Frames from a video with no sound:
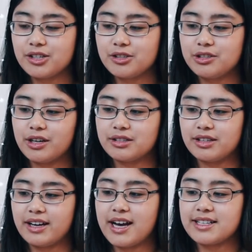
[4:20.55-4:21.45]

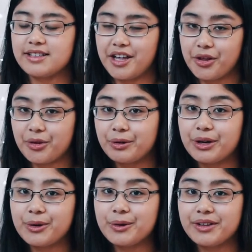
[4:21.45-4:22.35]
Drexel has night on the
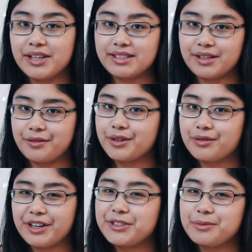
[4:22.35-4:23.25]
row, and that's like for the
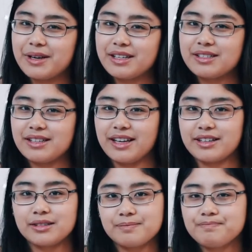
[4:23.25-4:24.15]
freshmen to
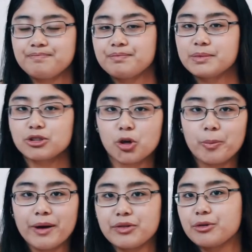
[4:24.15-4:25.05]
like scope
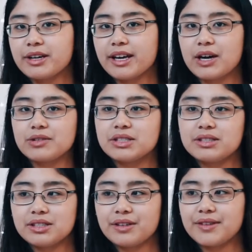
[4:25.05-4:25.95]
out the Greek houses,
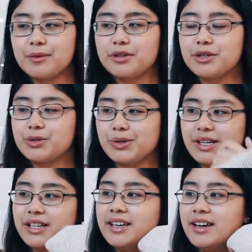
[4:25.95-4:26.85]
see if they want to
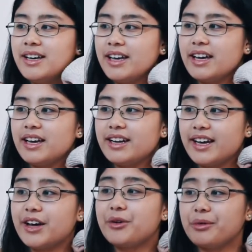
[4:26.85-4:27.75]
join, and I
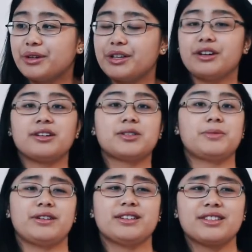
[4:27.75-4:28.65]
had a really good
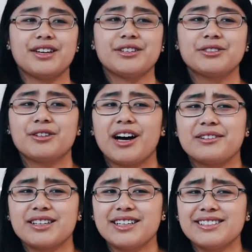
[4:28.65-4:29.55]
experience there, so I
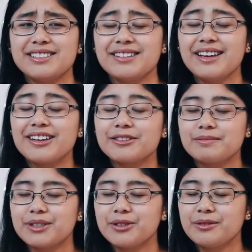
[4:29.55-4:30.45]
was kind of just like,
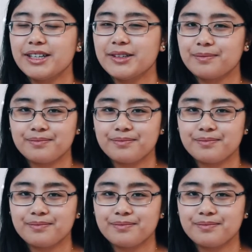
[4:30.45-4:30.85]
you know what,